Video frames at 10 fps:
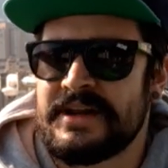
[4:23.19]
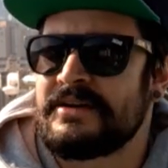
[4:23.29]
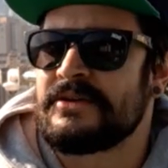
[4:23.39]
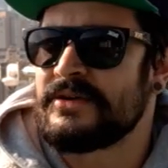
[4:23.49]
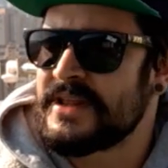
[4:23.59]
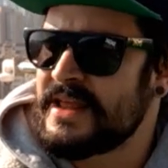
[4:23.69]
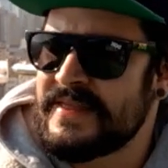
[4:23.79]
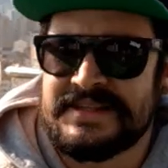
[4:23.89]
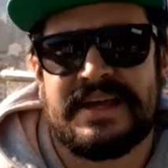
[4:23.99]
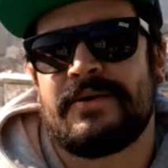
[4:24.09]
I don't know. And
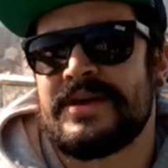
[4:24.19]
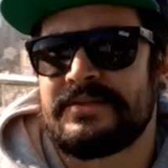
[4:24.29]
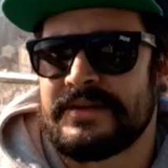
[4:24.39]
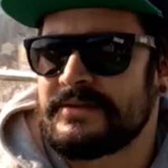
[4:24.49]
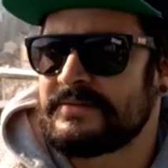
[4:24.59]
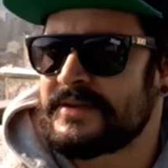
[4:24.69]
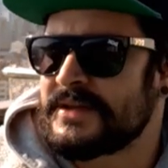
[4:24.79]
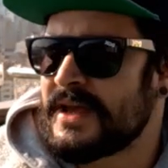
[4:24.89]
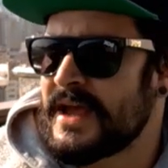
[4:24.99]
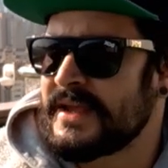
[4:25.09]
that's how I think of
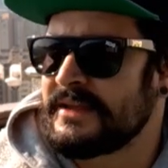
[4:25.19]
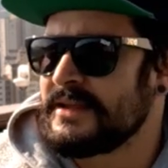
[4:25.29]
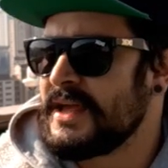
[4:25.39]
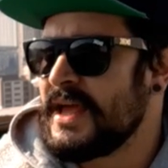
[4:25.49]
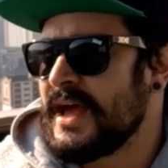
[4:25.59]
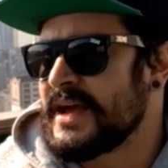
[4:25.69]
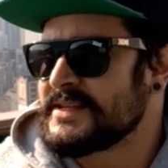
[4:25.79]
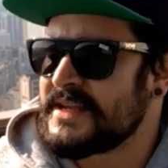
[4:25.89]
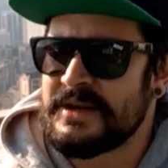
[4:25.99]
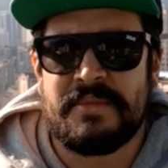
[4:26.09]
it. I, I
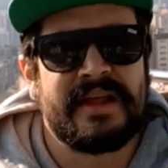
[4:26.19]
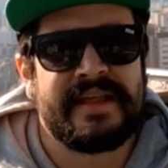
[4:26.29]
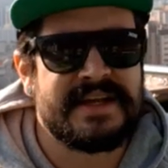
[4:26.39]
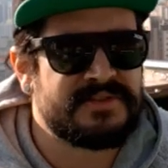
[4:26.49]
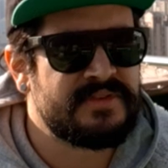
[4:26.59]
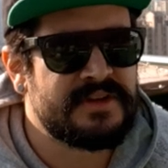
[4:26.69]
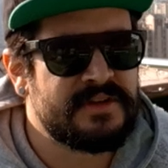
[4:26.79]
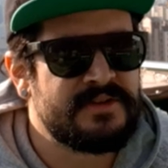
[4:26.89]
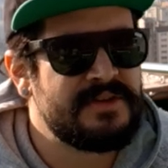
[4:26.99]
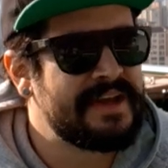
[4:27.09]
said in my last
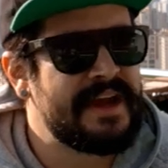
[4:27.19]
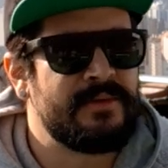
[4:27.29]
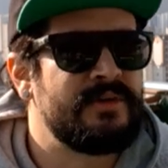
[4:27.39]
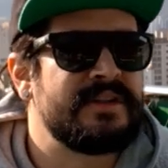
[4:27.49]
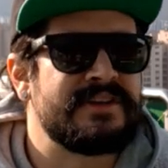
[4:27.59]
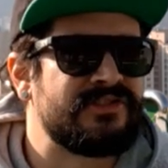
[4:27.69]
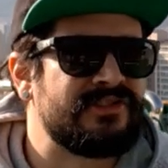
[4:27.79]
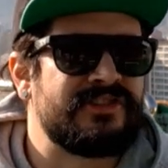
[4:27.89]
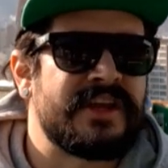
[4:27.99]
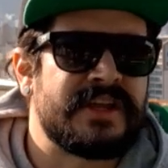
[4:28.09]
video, you can't really
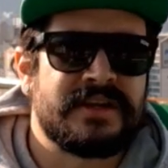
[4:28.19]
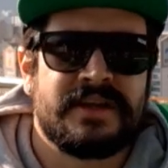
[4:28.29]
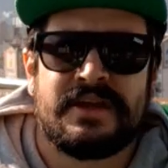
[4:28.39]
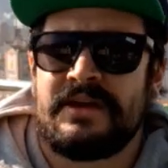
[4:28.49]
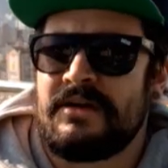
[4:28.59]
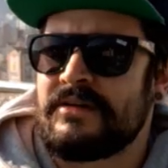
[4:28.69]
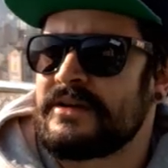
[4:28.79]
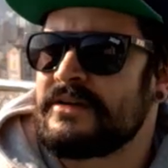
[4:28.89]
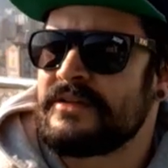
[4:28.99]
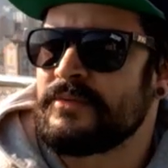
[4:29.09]
shit on
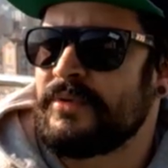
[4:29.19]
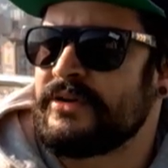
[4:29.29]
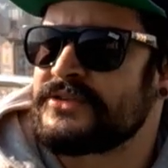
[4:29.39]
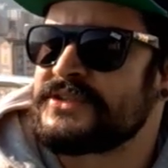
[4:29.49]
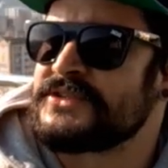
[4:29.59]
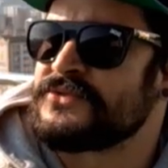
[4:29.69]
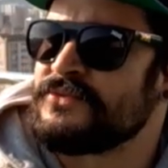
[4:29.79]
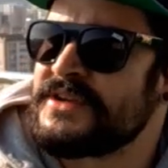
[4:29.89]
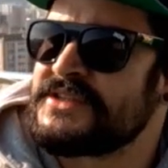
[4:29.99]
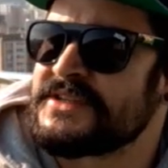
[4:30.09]
another person's
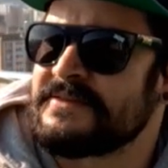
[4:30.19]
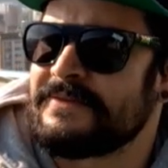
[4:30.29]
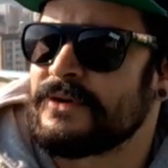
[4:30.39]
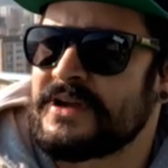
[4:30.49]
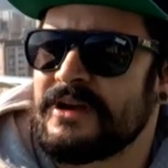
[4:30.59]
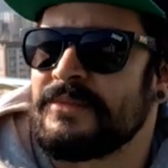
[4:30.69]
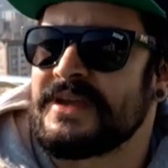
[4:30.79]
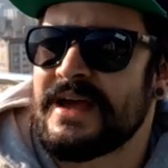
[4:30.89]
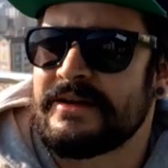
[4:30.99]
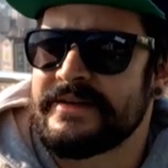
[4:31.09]
reason for
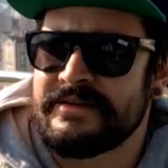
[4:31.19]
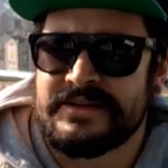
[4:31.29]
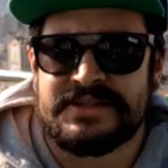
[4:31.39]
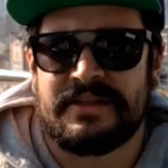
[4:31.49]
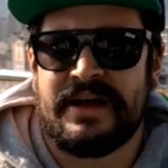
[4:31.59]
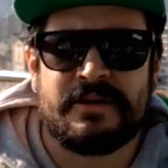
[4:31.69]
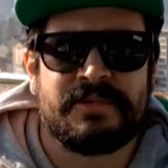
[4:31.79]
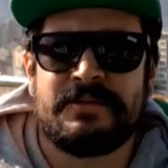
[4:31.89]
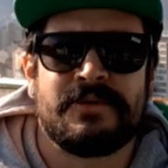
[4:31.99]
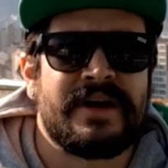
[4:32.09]
coming out here because a lot of
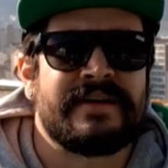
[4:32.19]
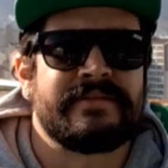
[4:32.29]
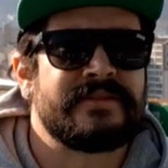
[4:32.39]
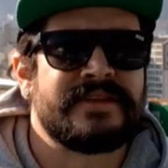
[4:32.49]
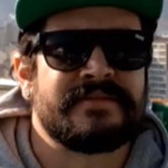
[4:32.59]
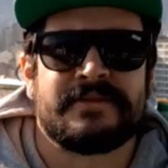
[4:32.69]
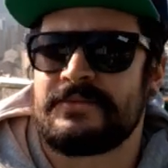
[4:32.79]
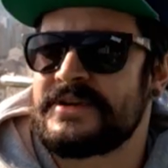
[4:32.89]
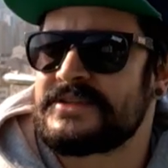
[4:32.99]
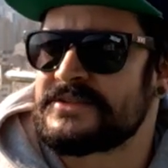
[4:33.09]
people have their different
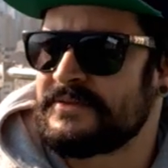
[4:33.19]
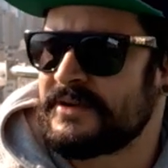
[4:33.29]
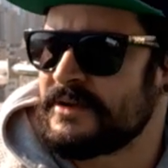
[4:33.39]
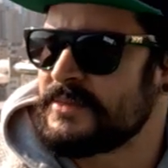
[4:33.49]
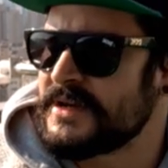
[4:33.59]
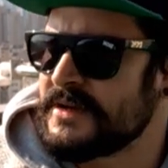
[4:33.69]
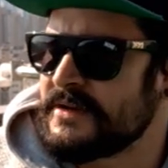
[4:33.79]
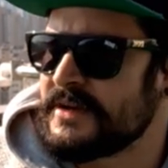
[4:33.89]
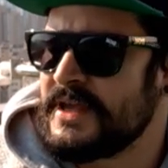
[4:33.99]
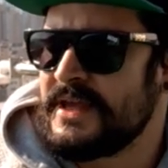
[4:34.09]
reasons for coming here.